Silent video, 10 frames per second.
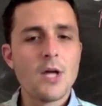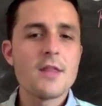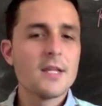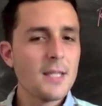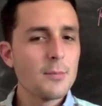I
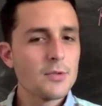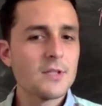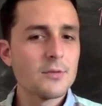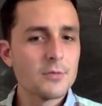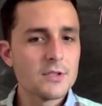think they
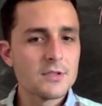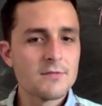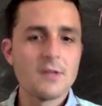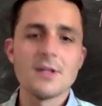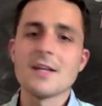present the research
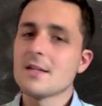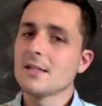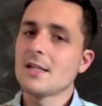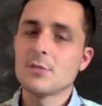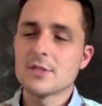fairly. I
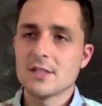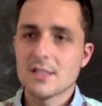think they present